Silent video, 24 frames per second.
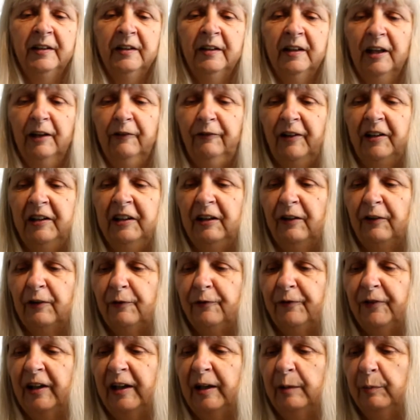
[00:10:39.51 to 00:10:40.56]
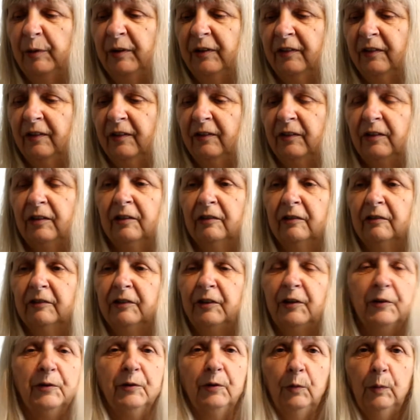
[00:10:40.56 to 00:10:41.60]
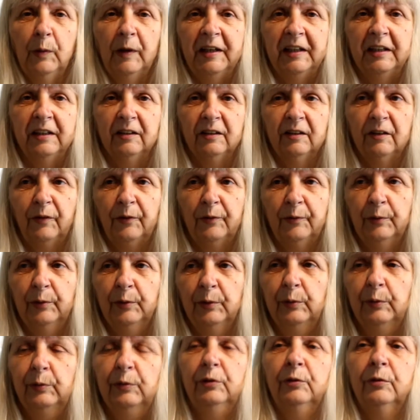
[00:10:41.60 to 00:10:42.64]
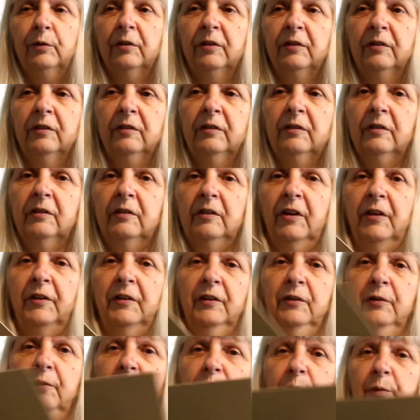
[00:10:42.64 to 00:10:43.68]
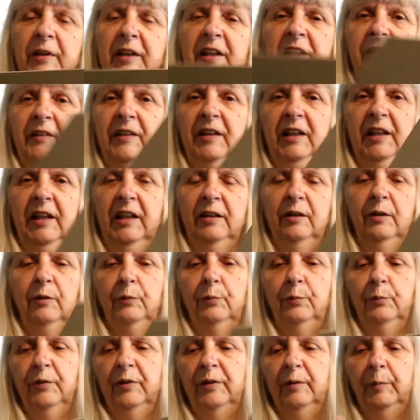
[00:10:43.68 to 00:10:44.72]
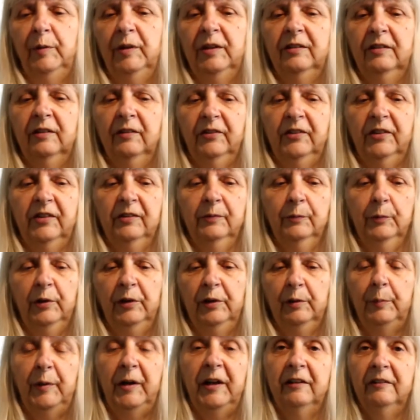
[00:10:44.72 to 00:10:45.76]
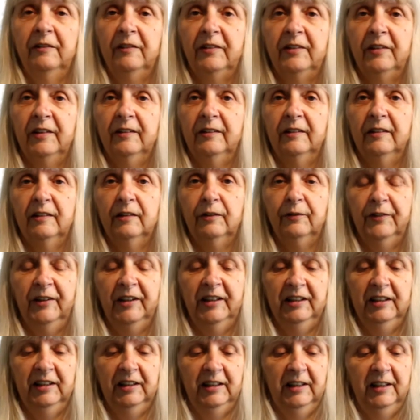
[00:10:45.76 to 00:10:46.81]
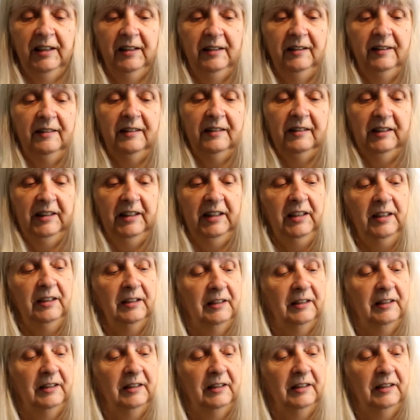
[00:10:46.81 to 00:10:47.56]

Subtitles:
If any of the fibres are still not quite through, you can cut those away at the end with a pair of scissors fairly easily.